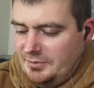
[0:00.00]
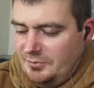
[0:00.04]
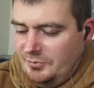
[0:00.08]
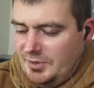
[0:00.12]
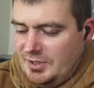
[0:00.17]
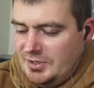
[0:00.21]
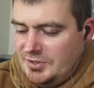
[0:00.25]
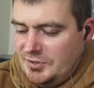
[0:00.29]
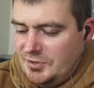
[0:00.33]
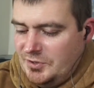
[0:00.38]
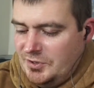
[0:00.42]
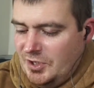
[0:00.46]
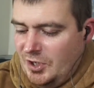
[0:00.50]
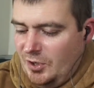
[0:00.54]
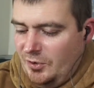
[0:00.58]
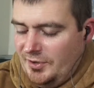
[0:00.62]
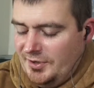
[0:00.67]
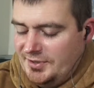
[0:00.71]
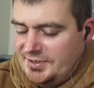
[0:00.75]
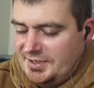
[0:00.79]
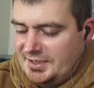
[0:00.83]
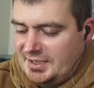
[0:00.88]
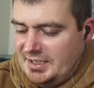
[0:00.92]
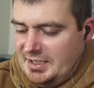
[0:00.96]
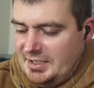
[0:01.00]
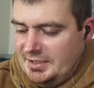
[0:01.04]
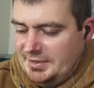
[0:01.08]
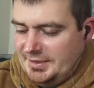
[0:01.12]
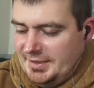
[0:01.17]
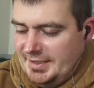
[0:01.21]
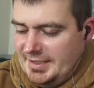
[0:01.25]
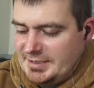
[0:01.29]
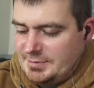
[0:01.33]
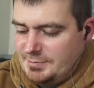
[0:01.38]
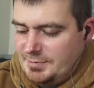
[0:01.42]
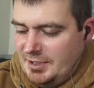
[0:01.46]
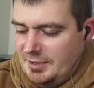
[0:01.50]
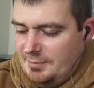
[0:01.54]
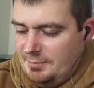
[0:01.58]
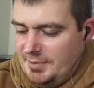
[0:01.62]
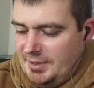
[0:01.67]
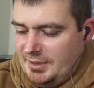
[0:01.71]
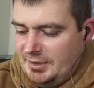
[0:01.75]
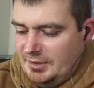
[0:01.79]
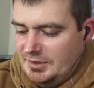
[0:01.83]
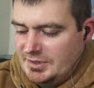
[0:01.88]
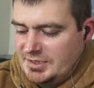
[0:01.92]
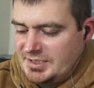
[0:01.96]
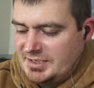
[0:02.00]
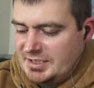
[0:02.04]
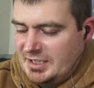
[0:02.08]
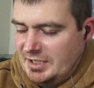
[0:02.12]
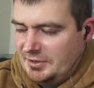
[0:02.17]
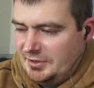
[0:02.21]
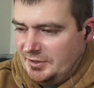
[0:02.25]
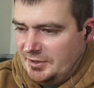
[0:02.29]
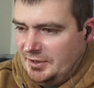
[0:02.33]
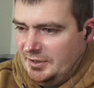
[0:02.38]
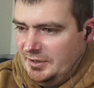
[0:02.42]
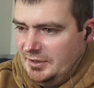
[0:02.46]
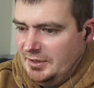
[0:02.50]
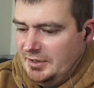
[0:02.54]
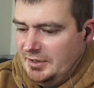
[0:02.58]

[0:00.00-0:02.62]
We do know that tequila has been a bigger seller.